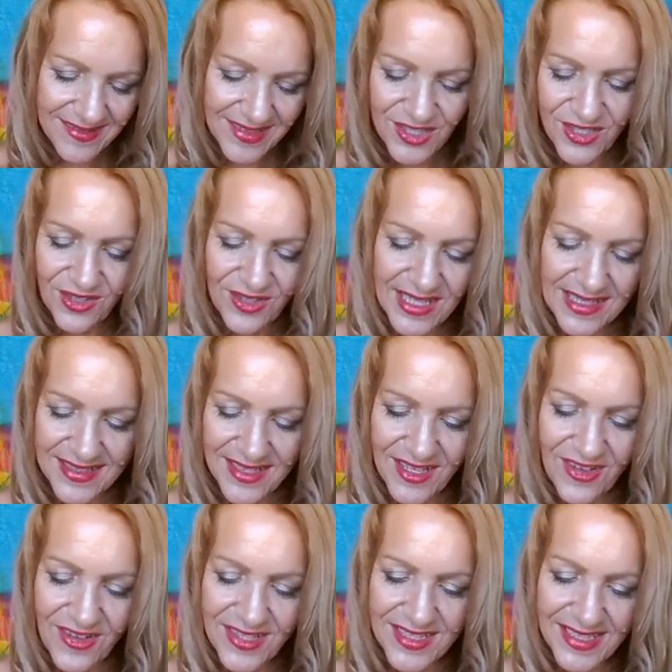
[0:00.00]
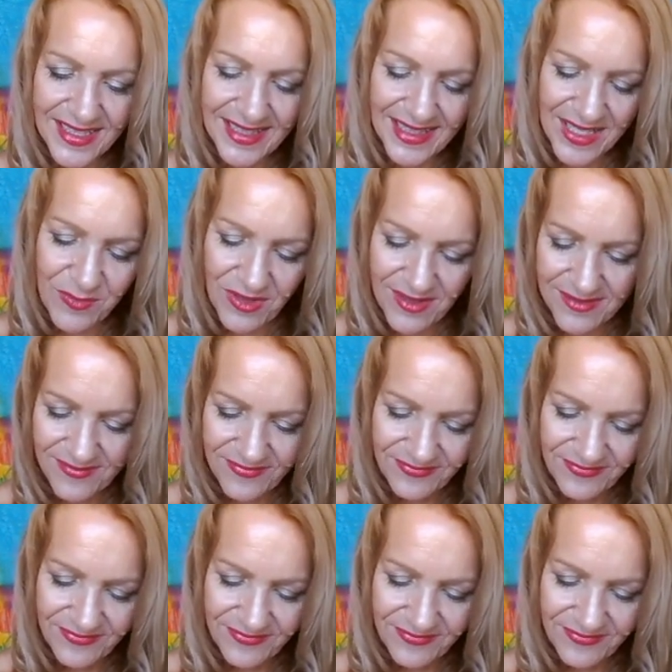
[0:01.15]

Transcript: in 2019, Libra.